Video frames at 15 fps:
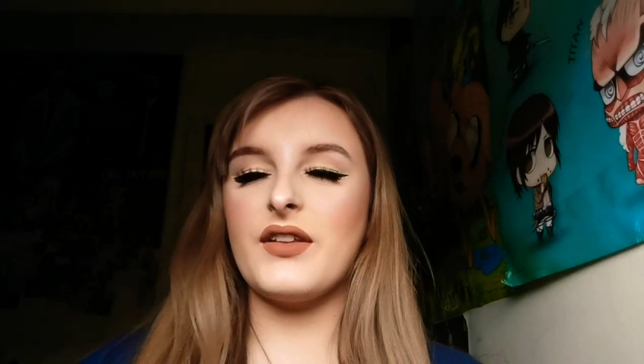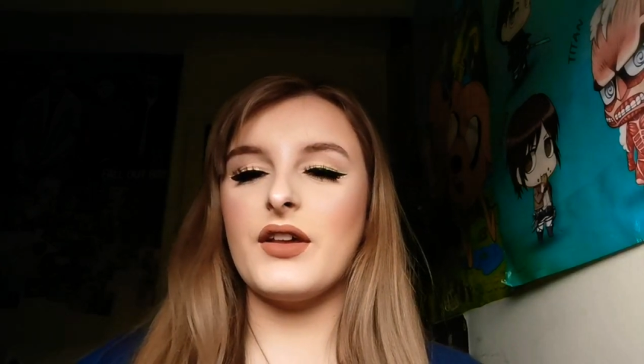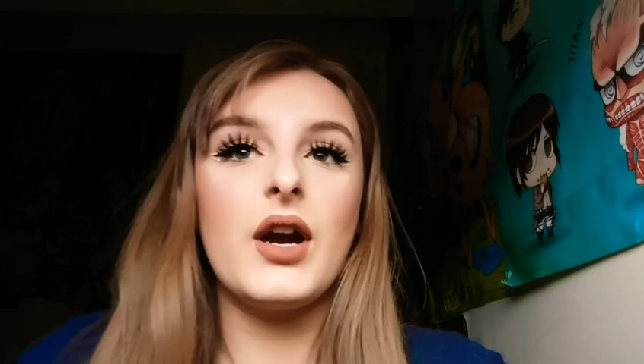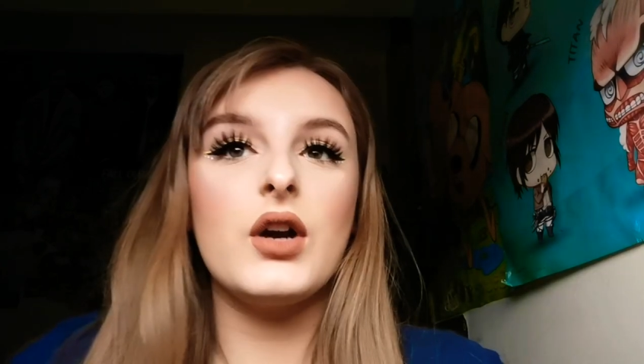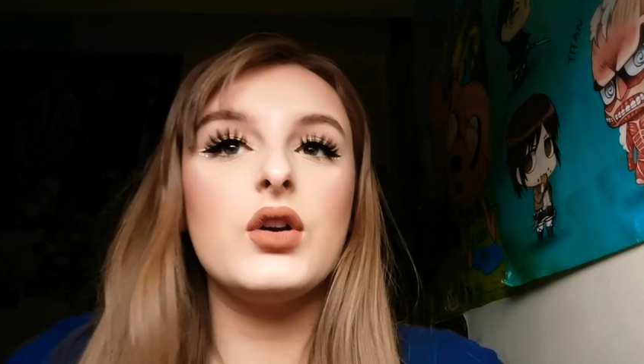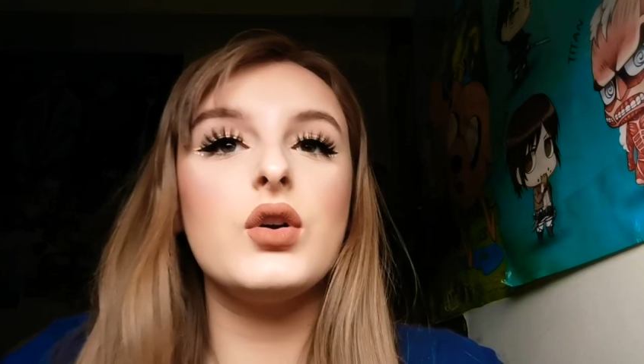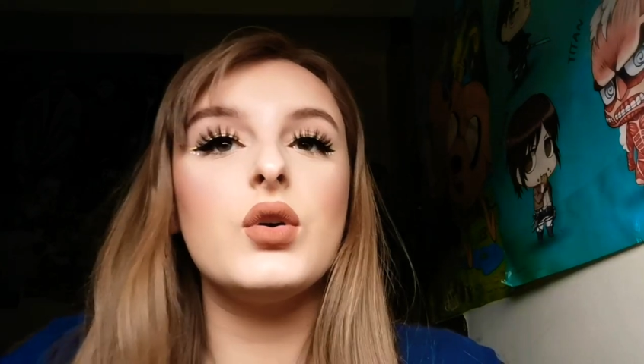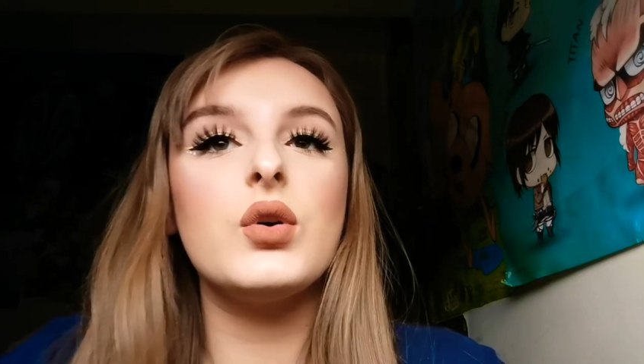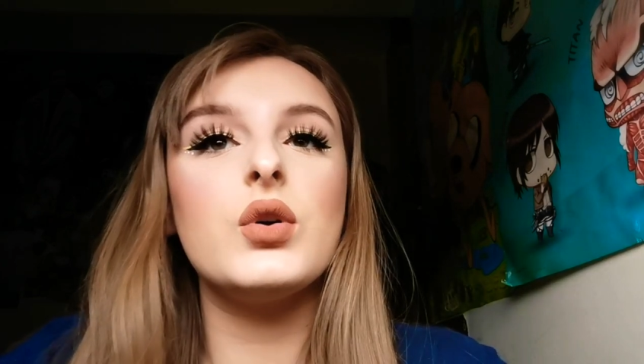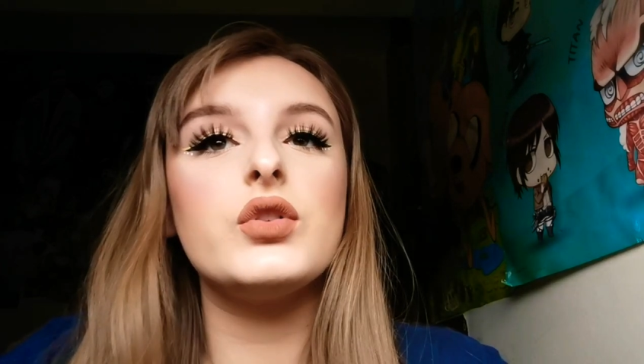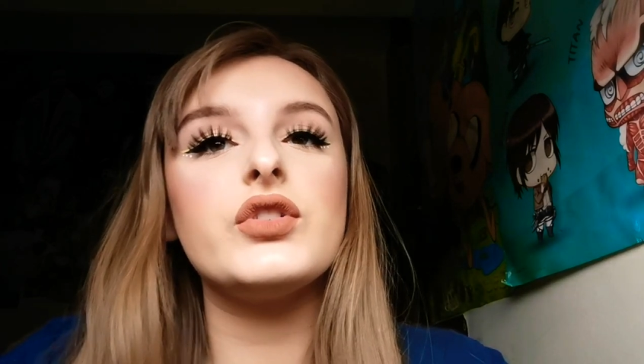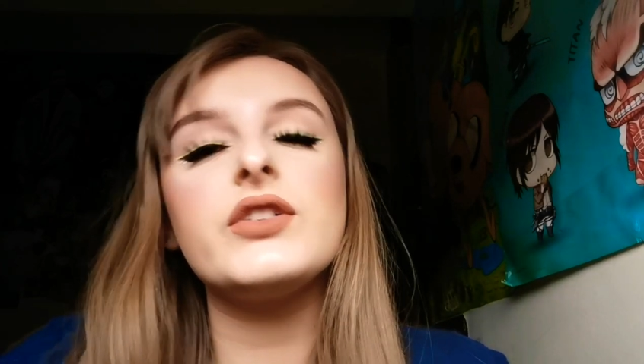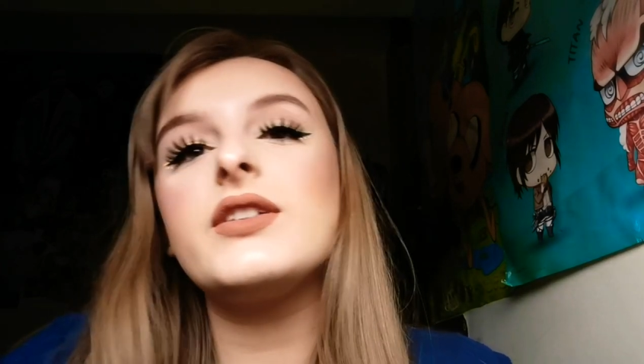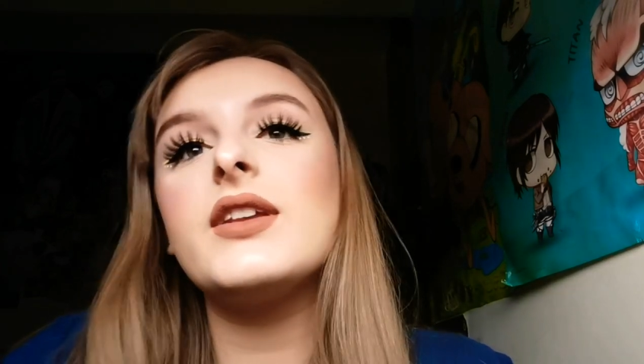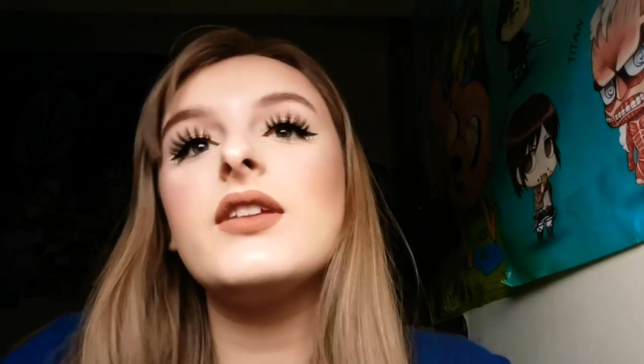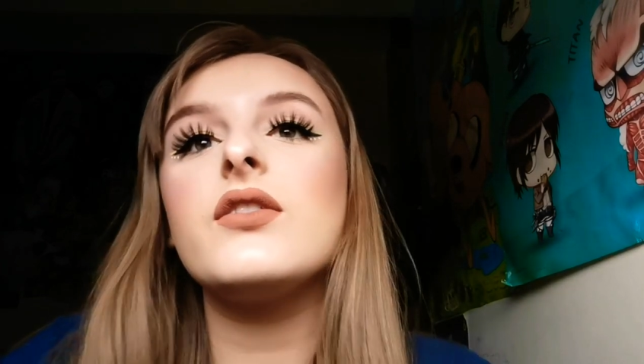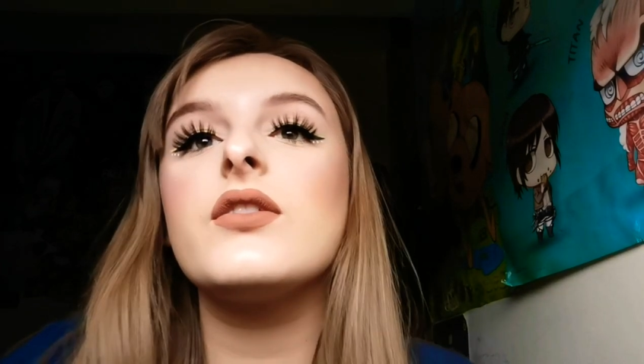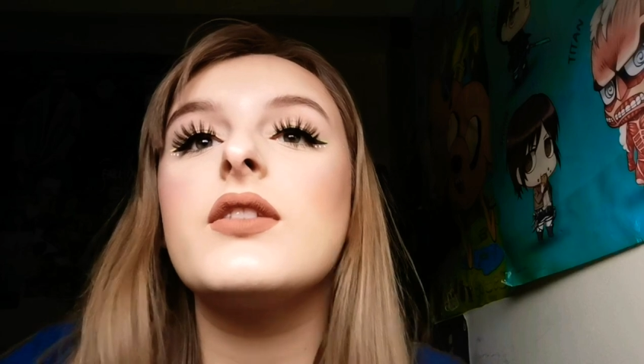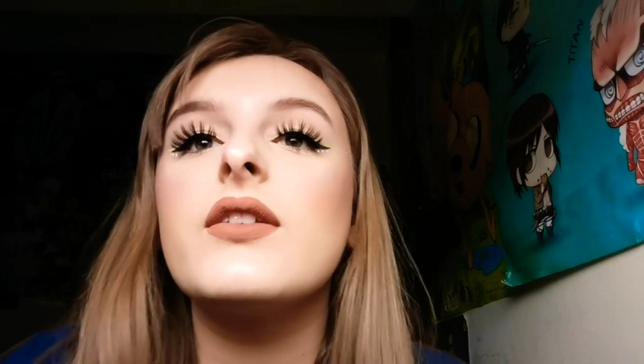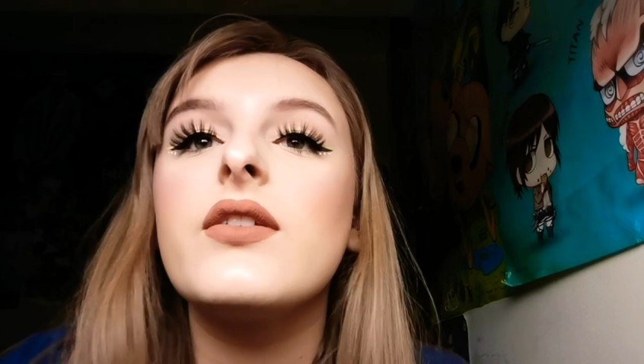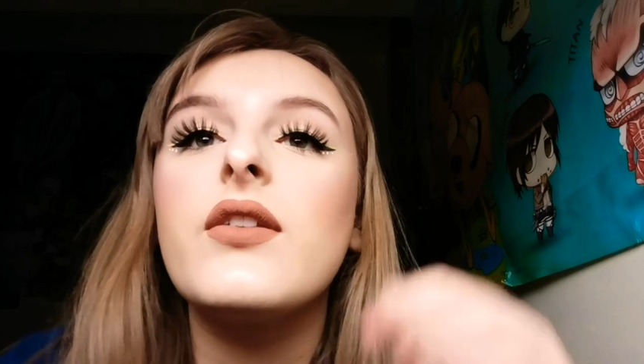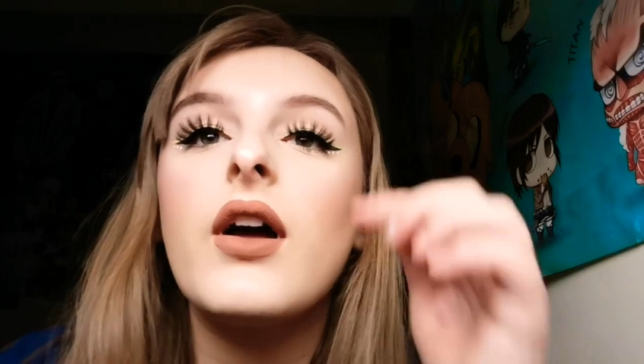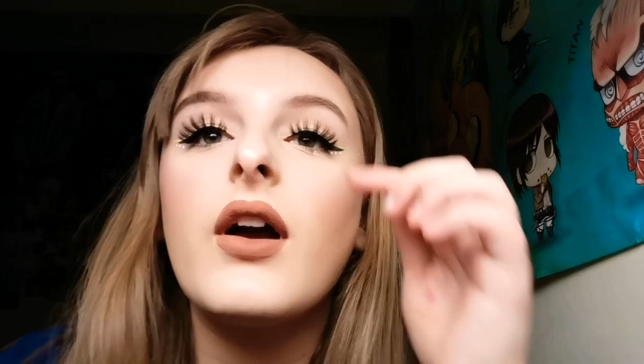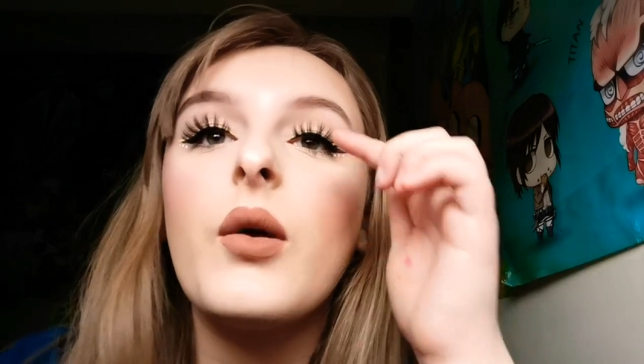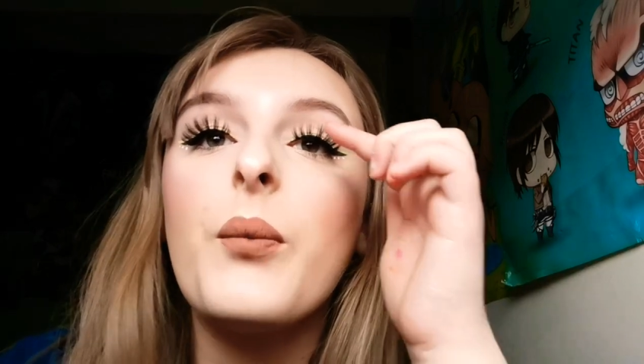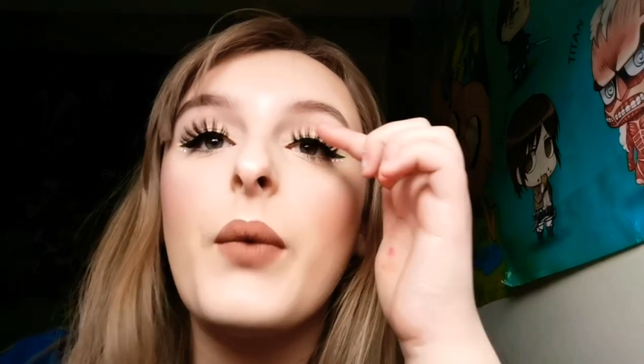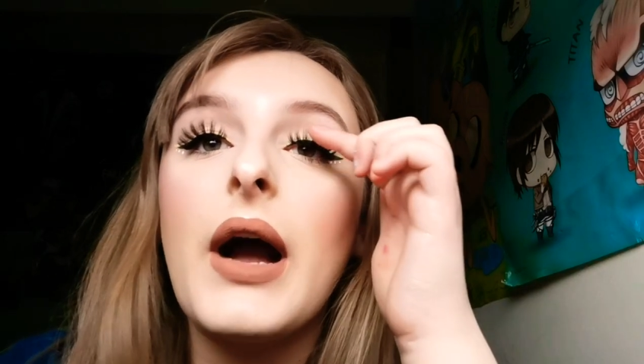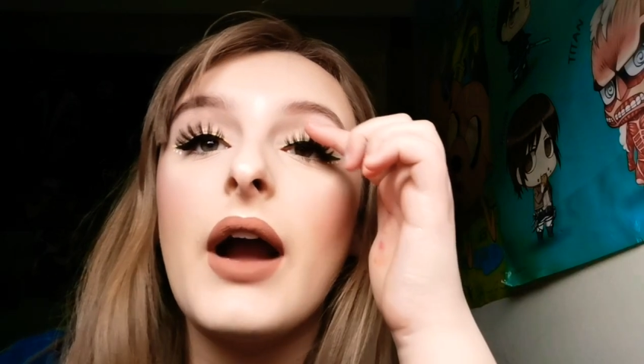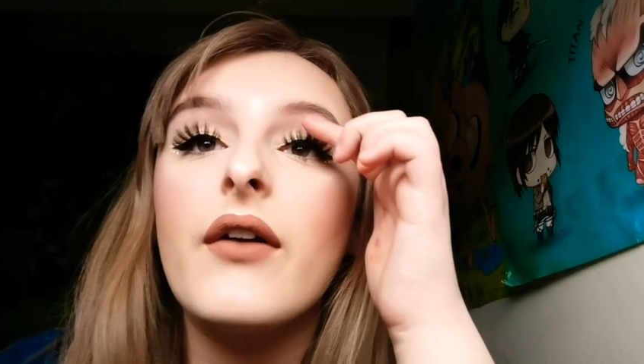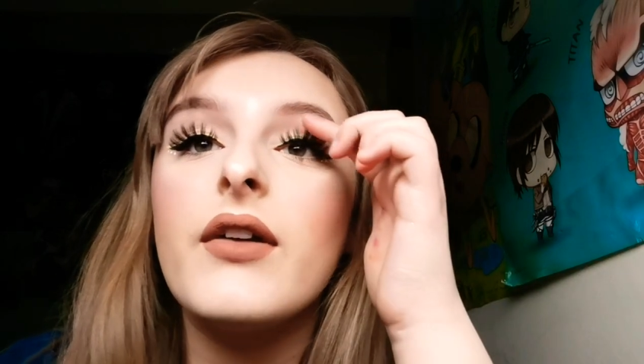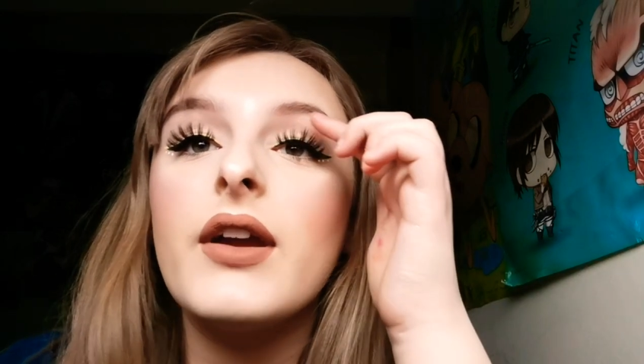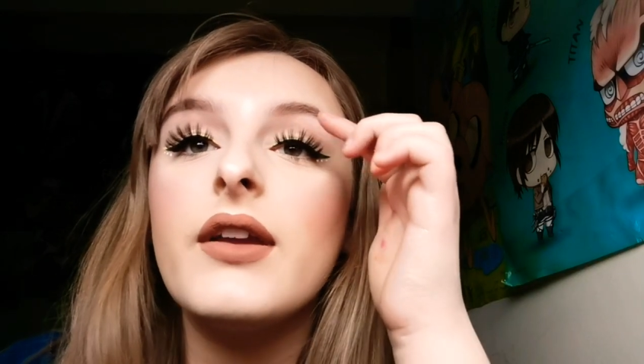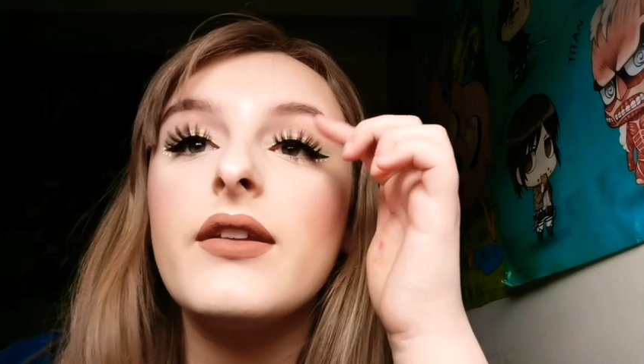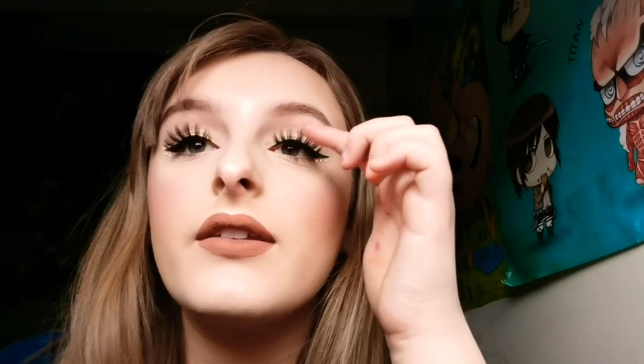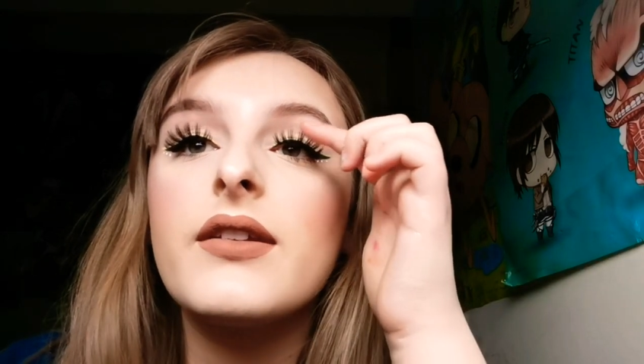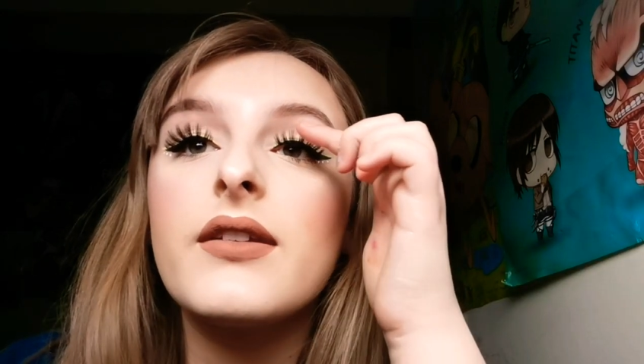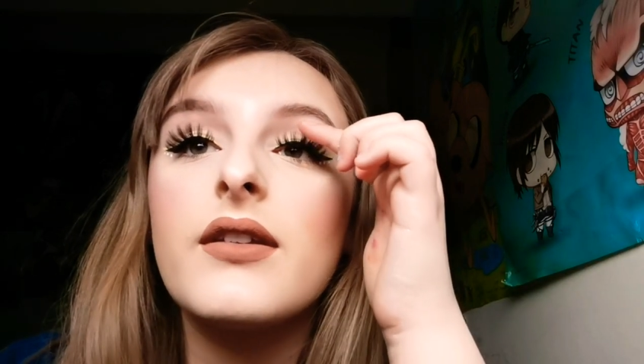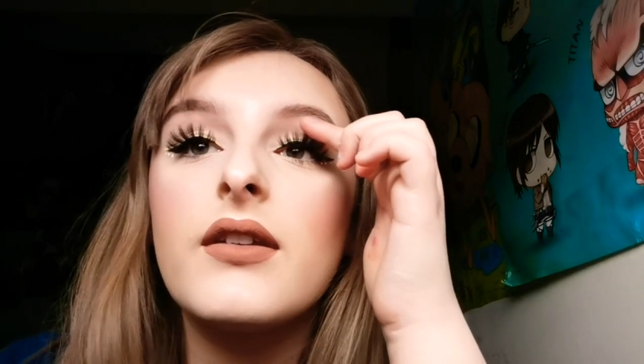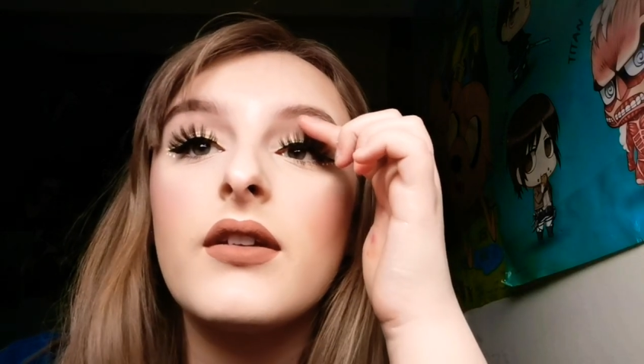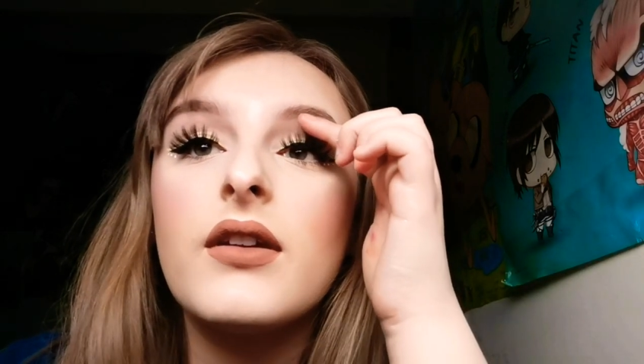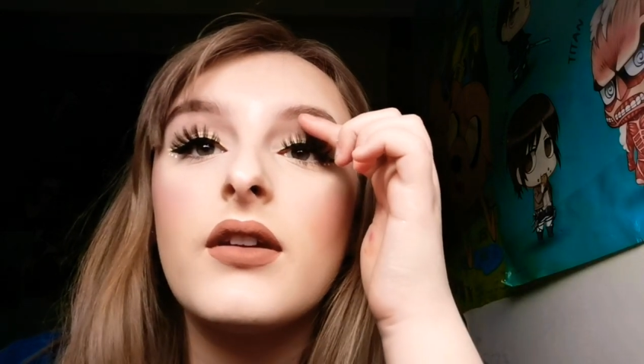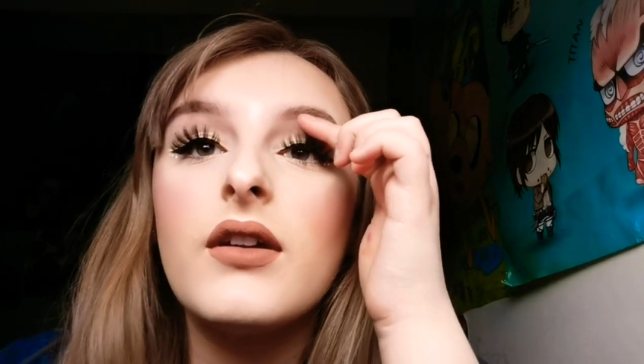So they are gorgeous. These are in the style Paris.